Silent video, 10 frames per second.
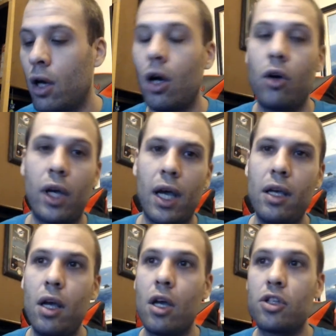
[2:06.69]

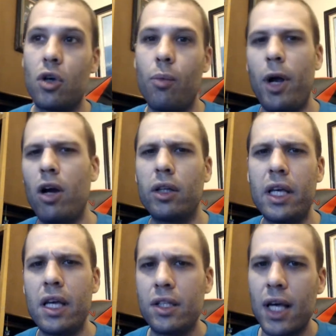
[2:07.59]
Okay, so apparently
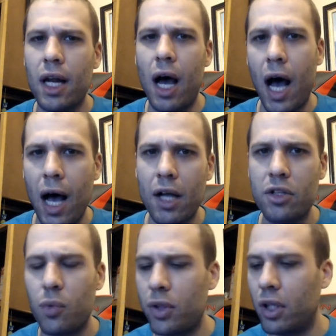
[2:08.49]
he's at
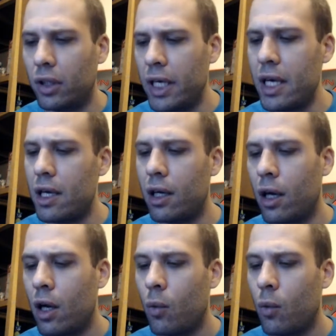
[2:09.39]
odds with the league,